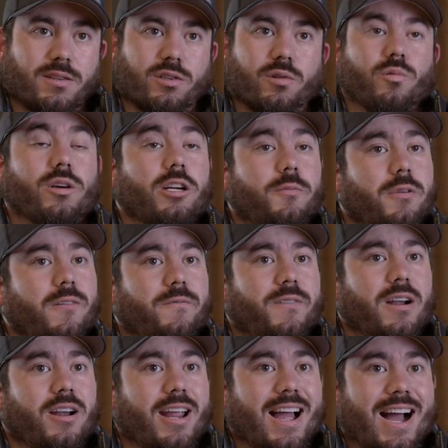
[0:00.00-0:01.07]
so we're going to be a
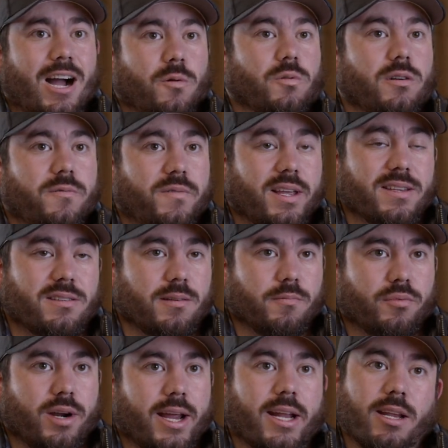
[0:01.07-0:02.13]
very outward-facing
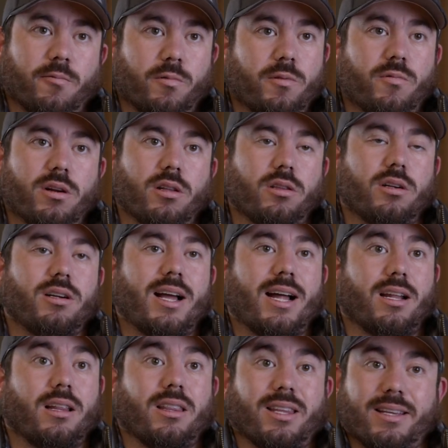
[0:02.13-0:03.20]
brand, and we want to learn how
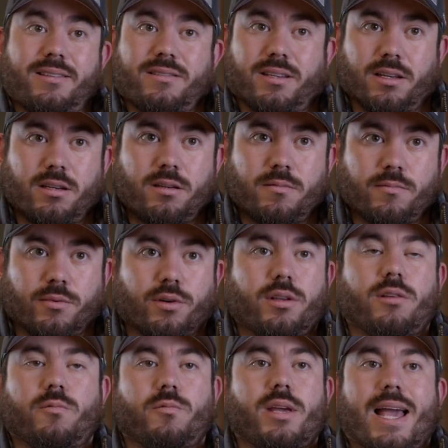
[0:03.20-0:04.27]
to listen more
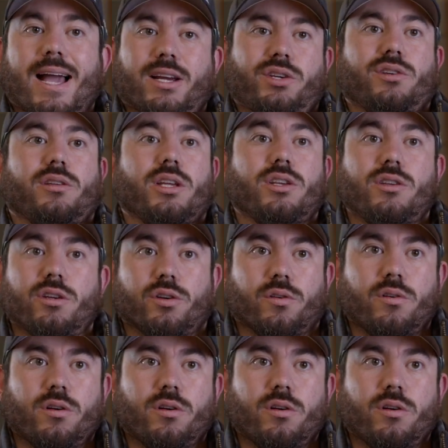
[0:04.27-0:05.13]
than we actually do.